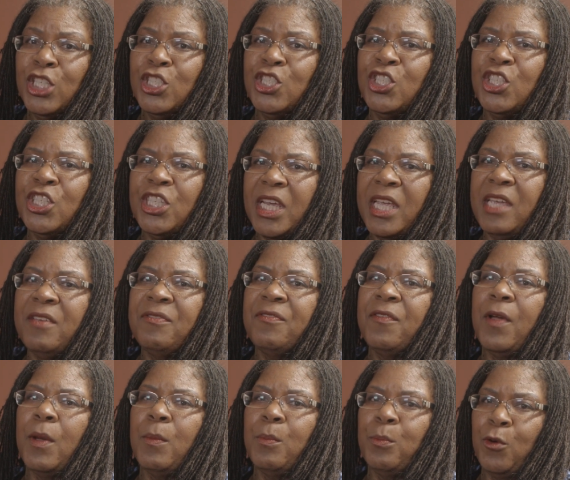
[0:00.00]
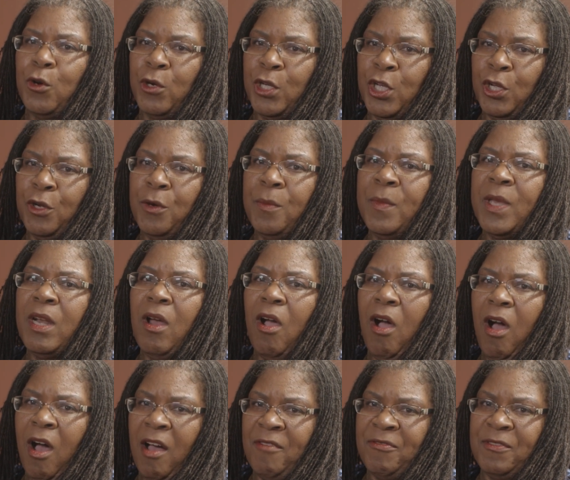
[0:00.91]
Chief Procurement
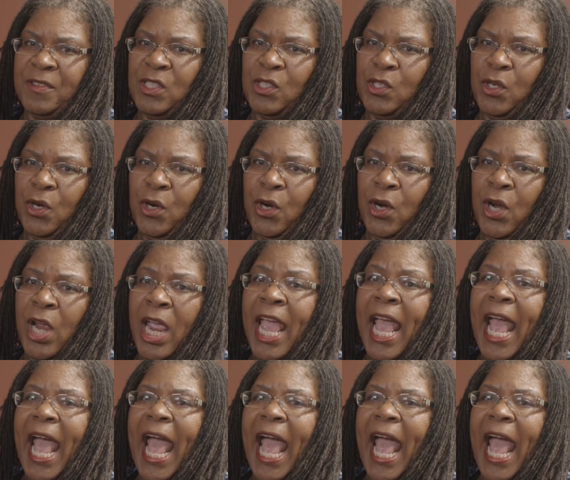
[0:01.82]
Officer